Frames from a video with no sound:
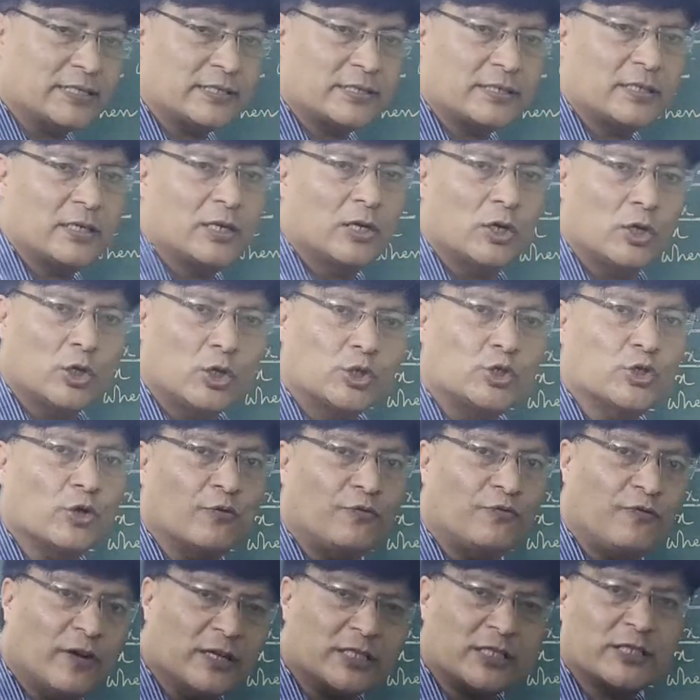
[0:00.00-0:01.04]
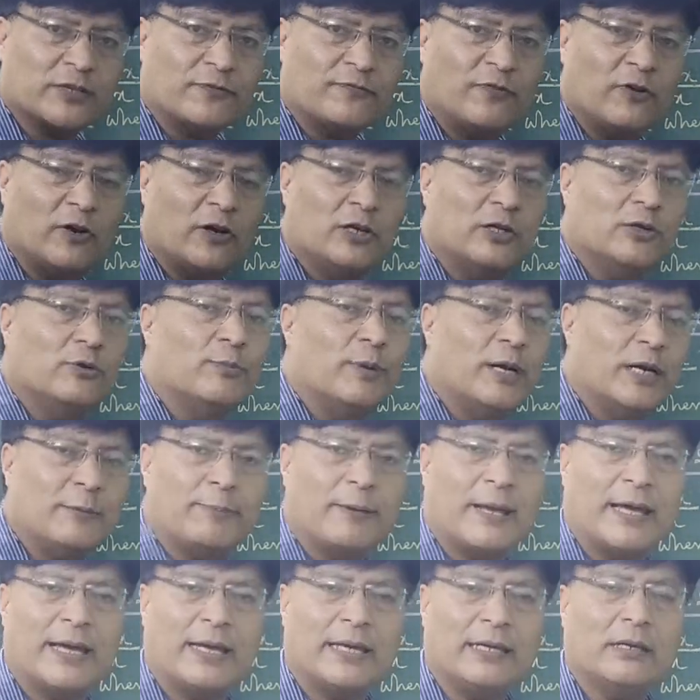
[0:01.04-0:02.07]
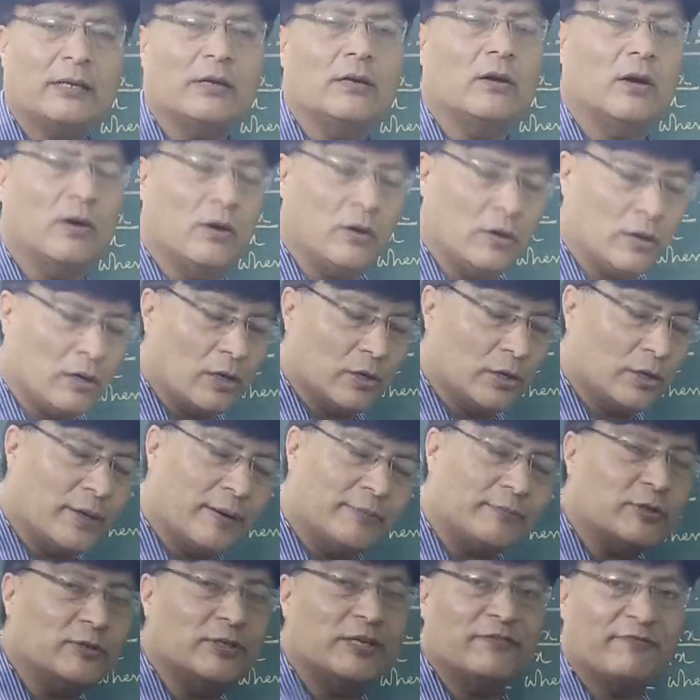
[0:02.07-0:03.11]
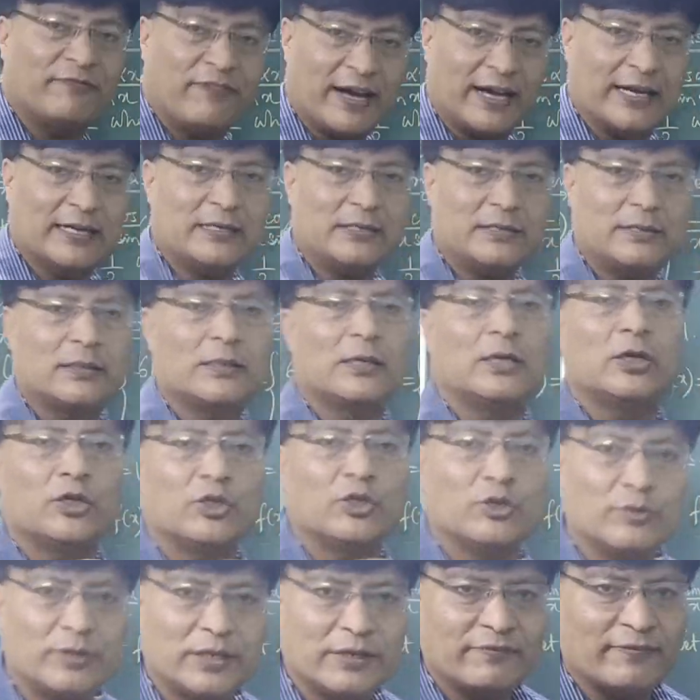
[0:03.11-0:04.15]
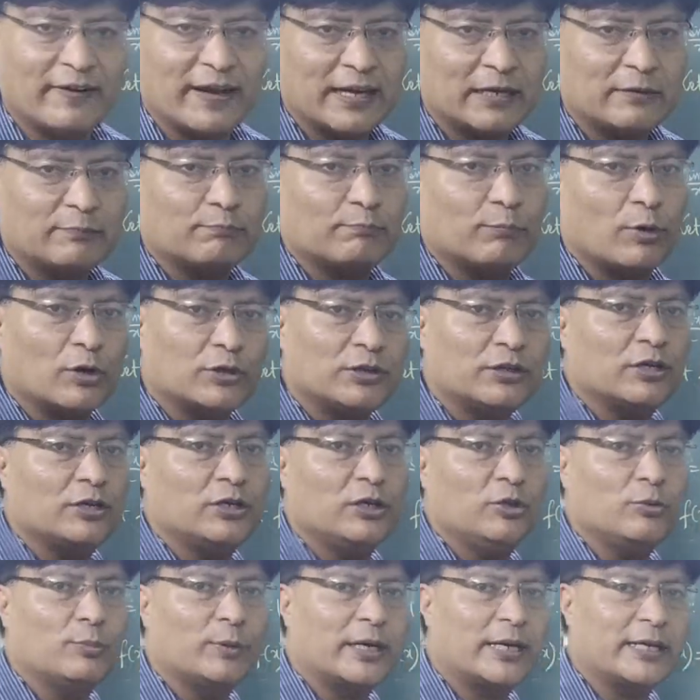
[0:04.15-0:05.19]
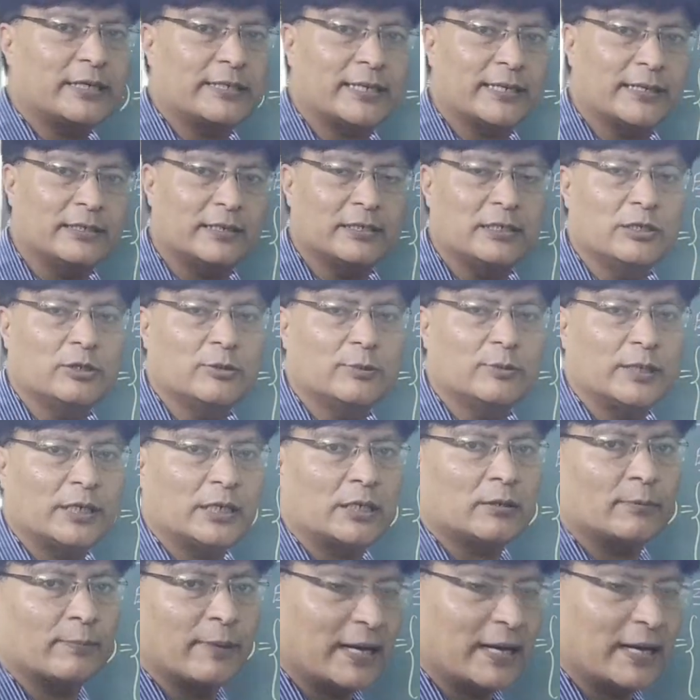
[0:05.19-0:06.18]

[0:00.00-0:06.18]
x so first of all you multiply uh, you have to divide you divide both the numerator and the denominator